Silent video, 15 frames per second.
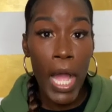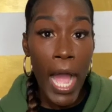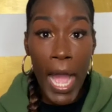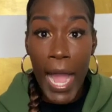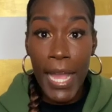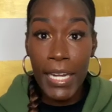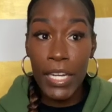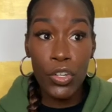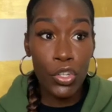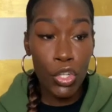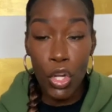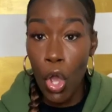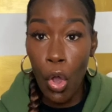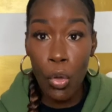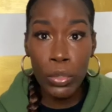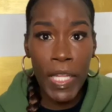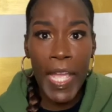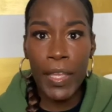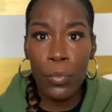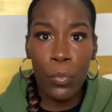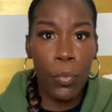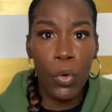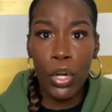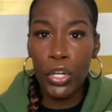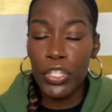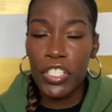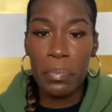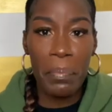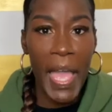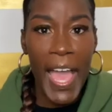I didn't know like
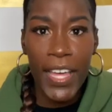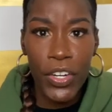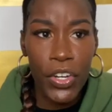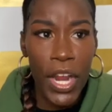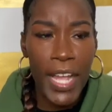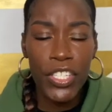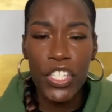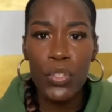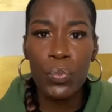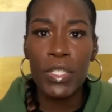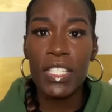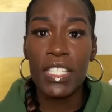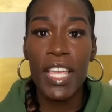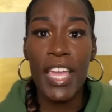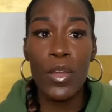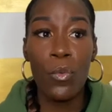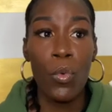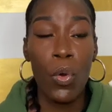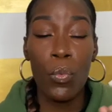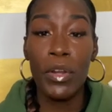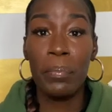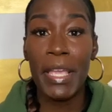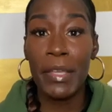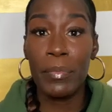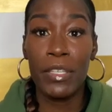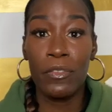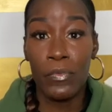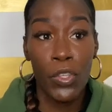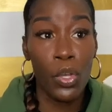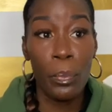words matter. I just was saying what would make me
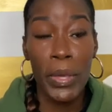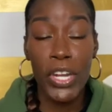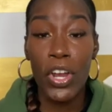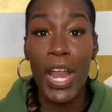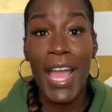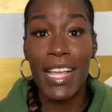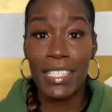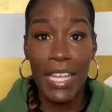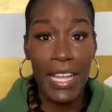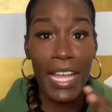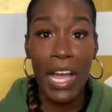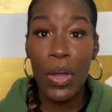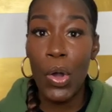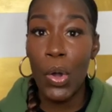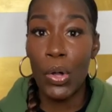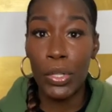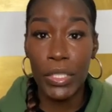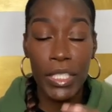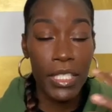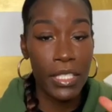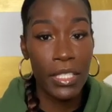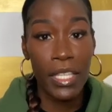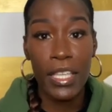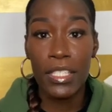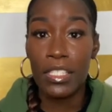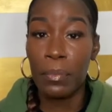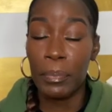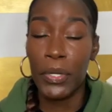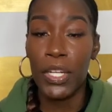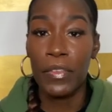feel better as I got all these things to
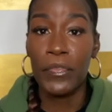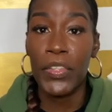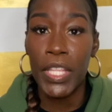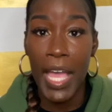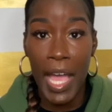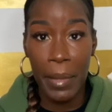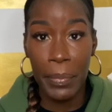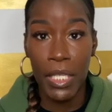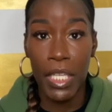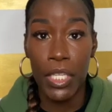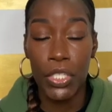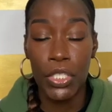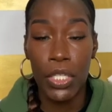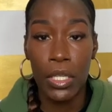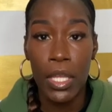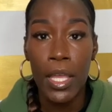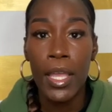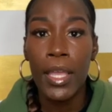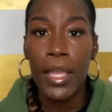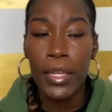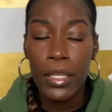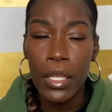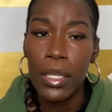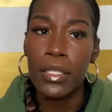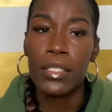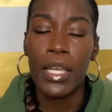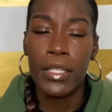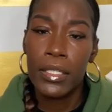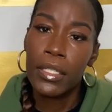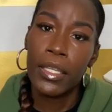put in for the application. And yes,
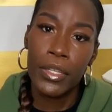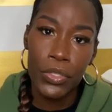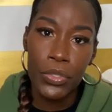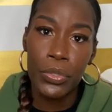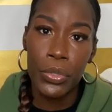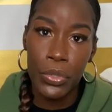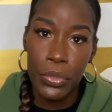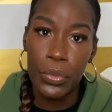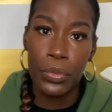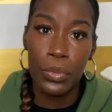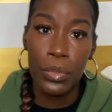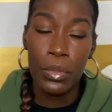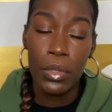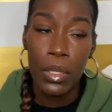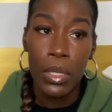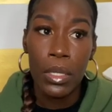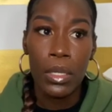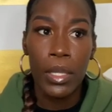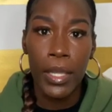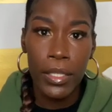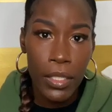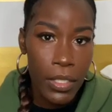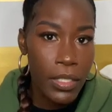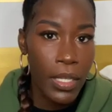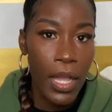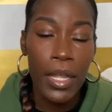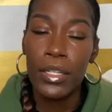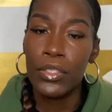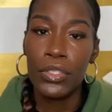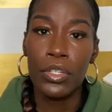I did get into the school. And yes, I
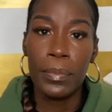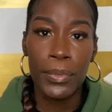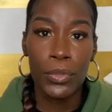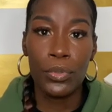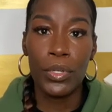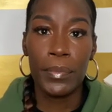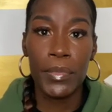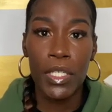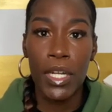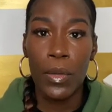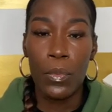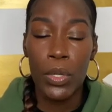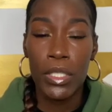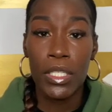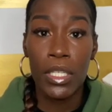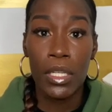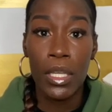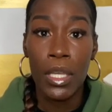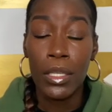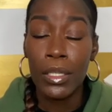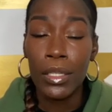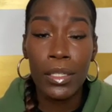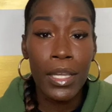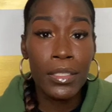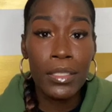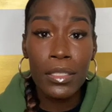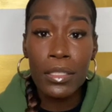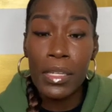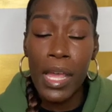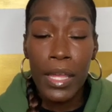got into the program that I wanted. And I
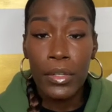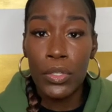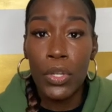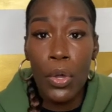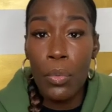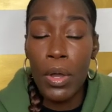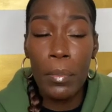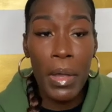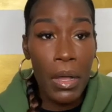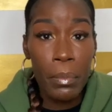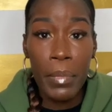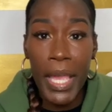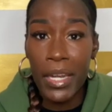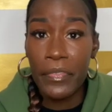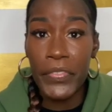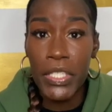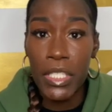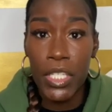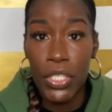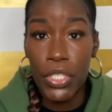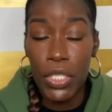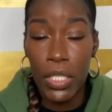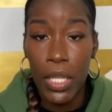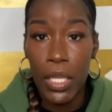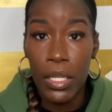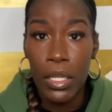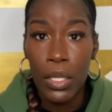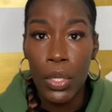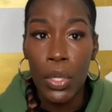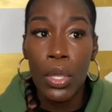did not know about manifestation then.
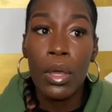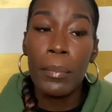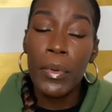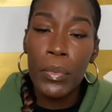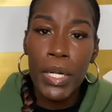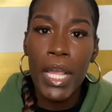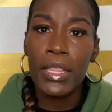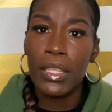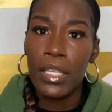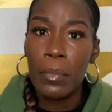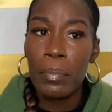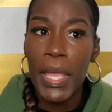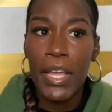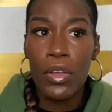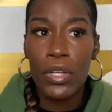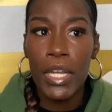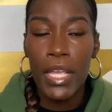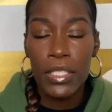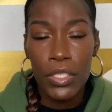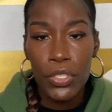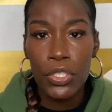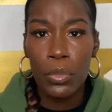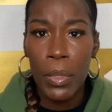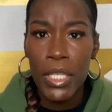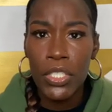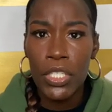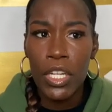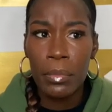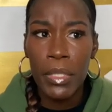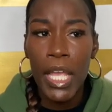But when I think back on that
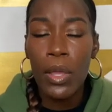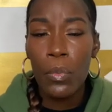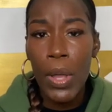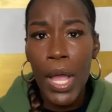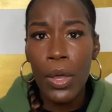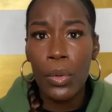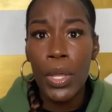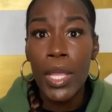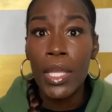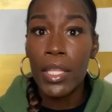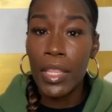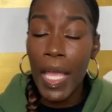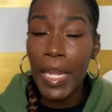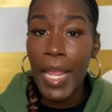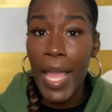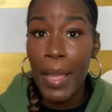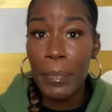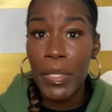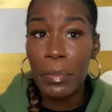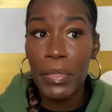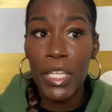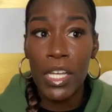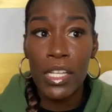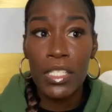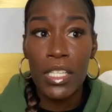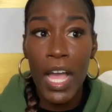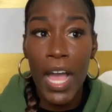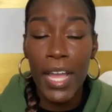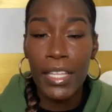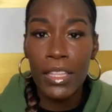situation, I'm like, wow, that happened because
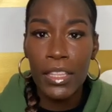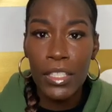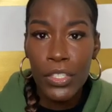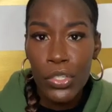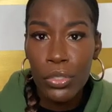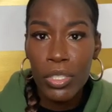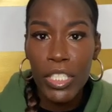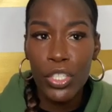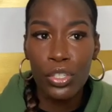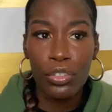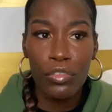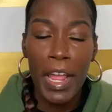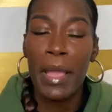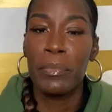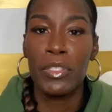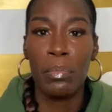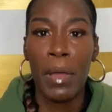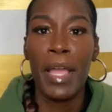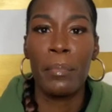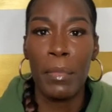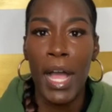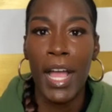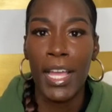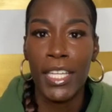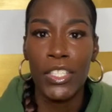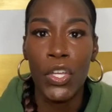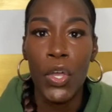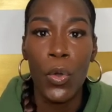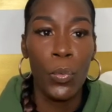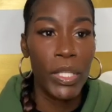I literally crammed my mind
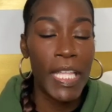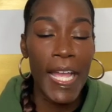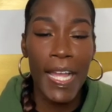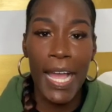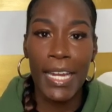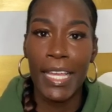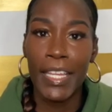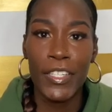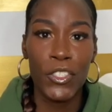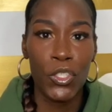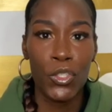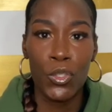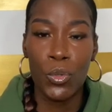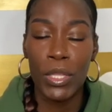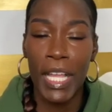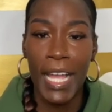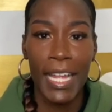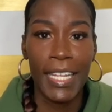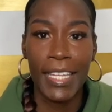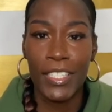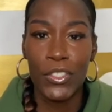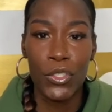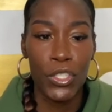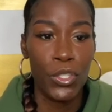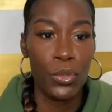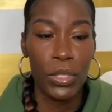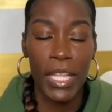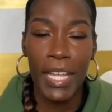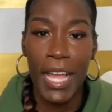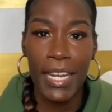with, I got to get into the school. I got to get into the
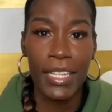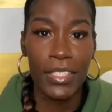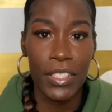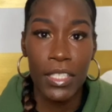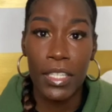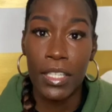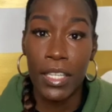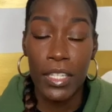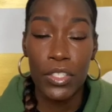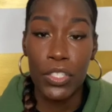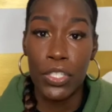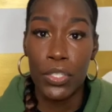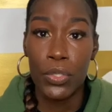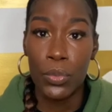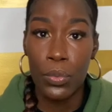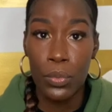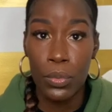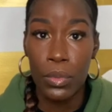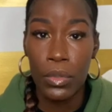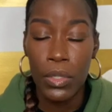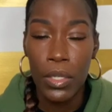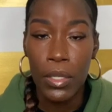school. I got to get into the school.